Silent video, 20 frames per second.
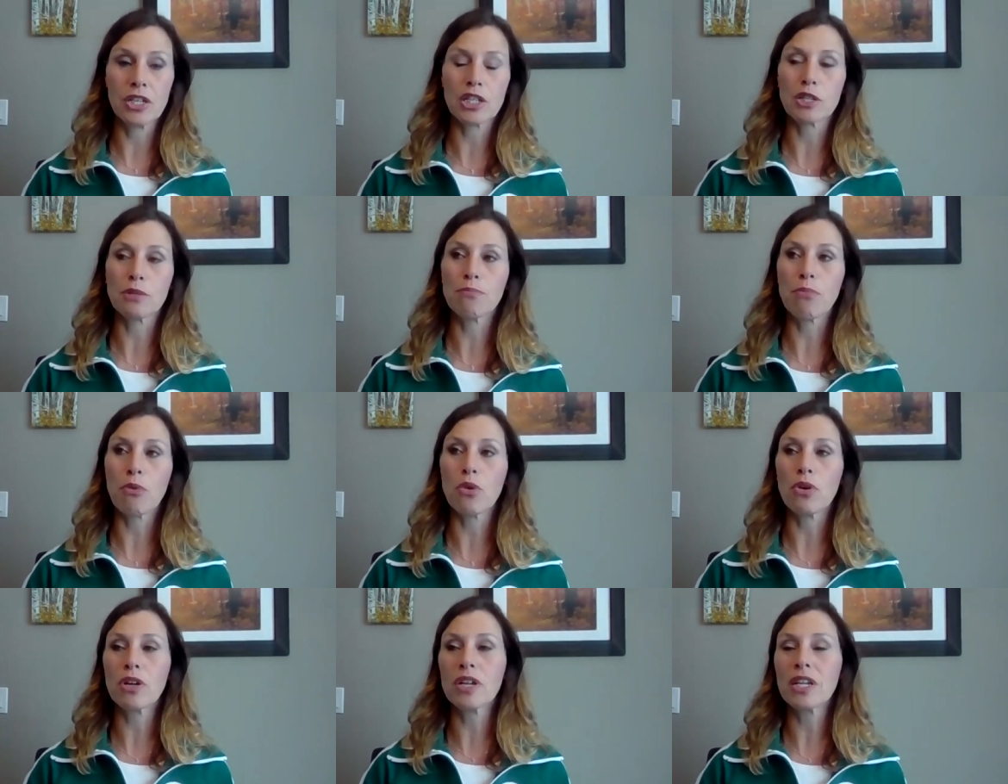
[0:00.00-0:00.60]

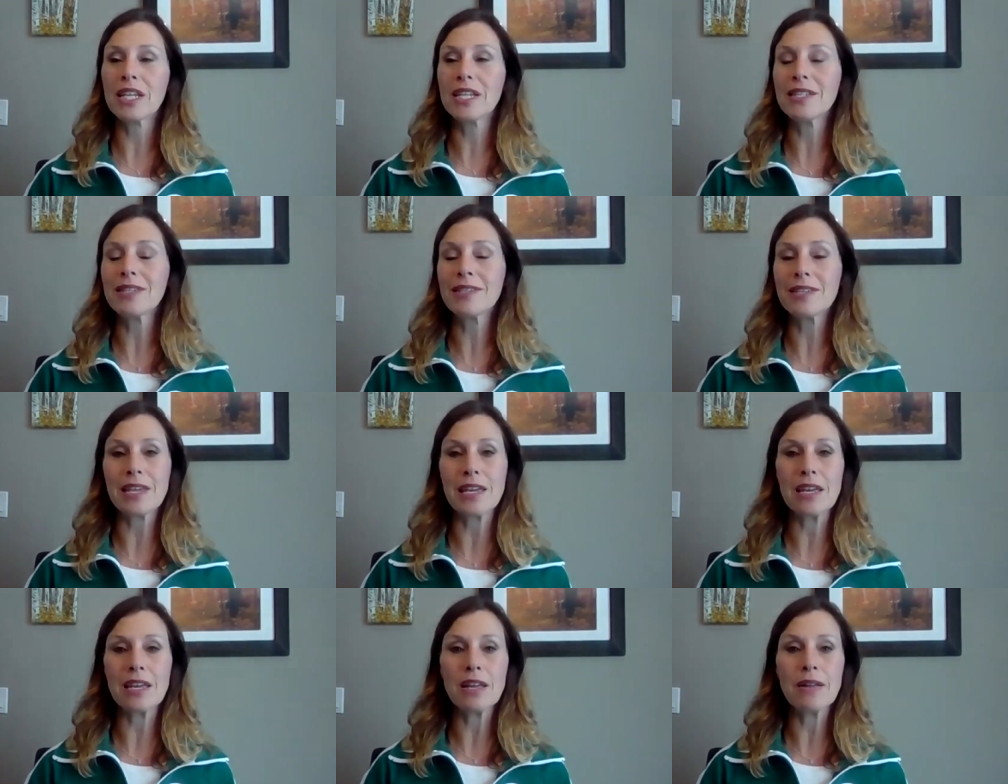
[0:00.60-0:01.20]
Sport is
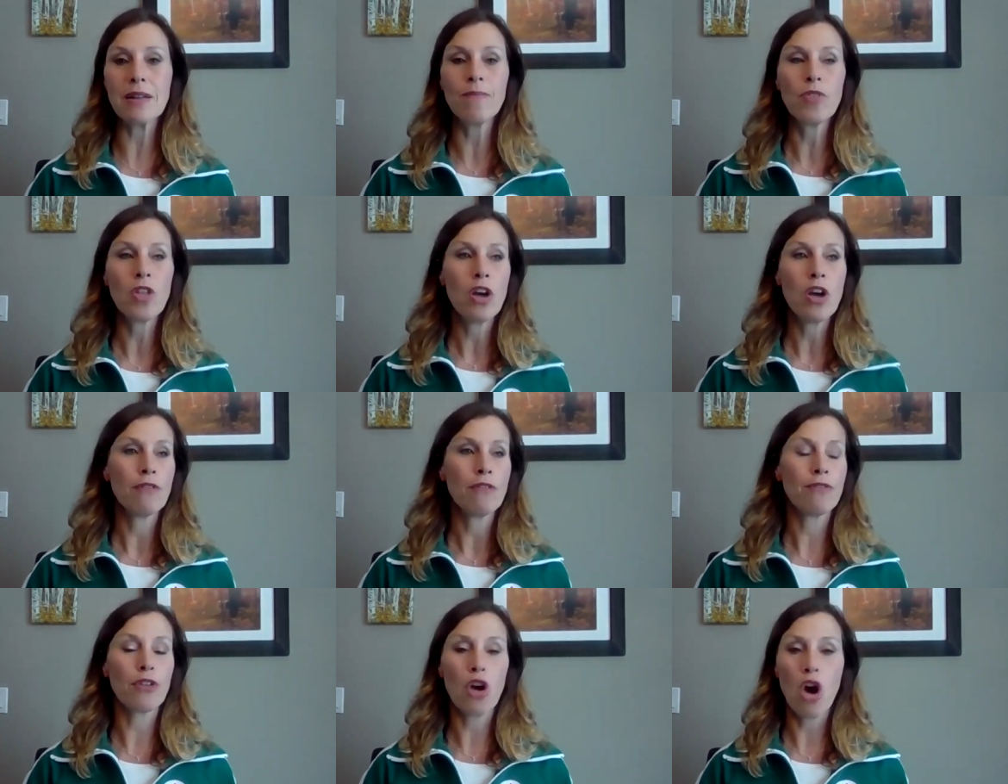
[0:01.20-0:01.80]
key
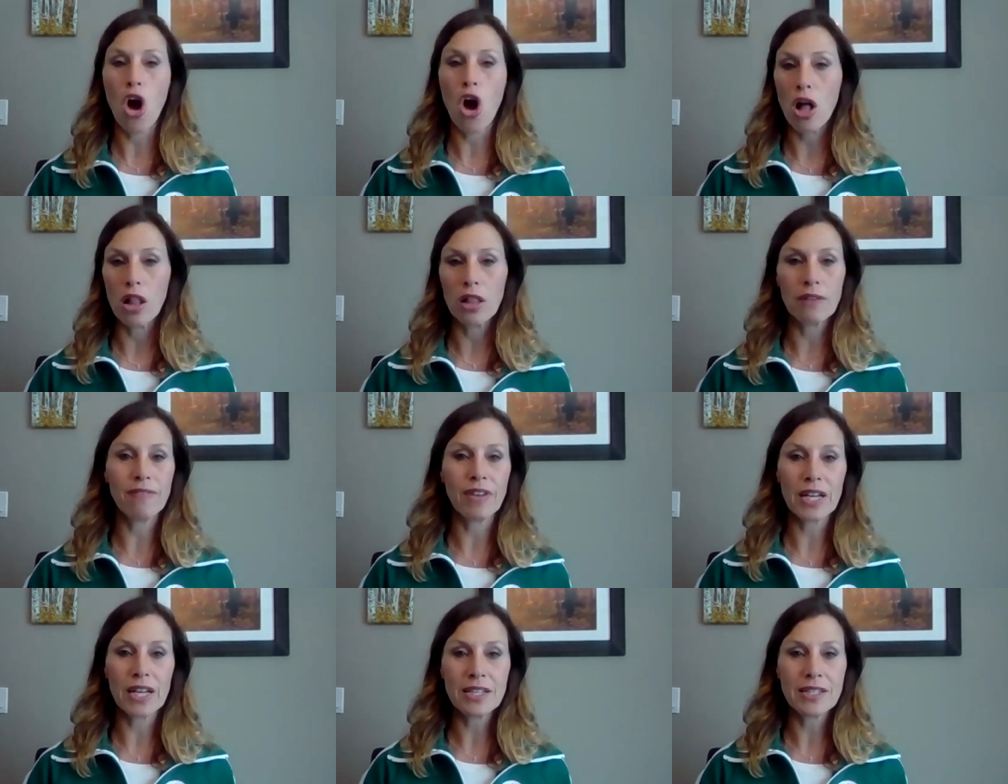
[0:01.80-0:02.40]
for all
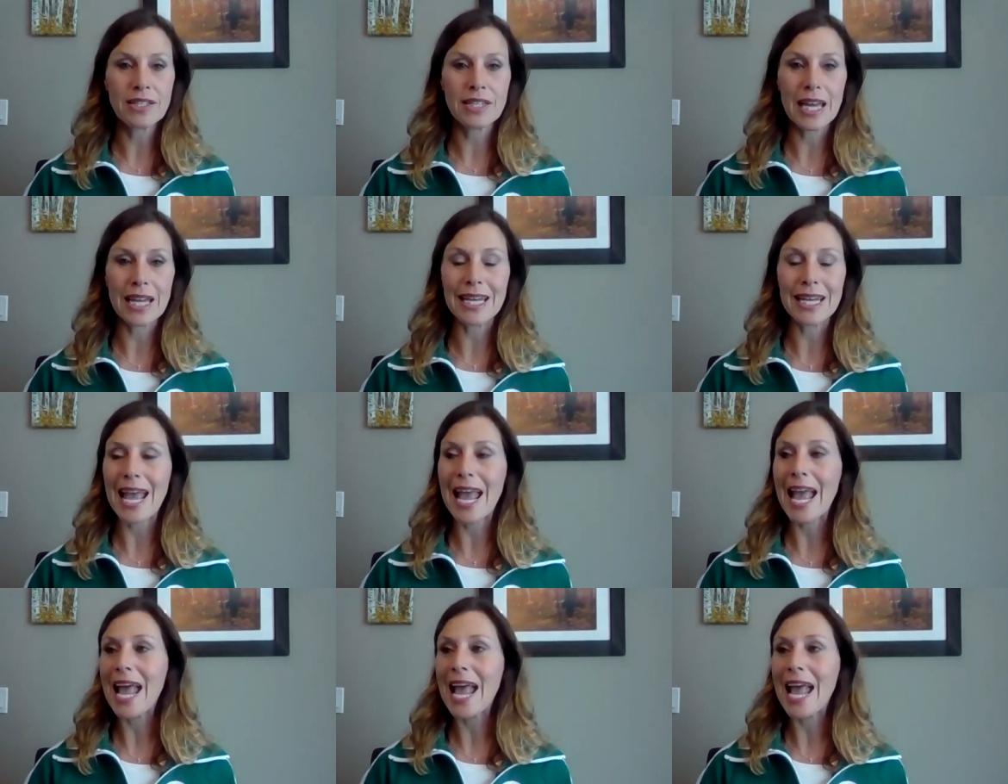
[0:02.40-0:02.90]
of us at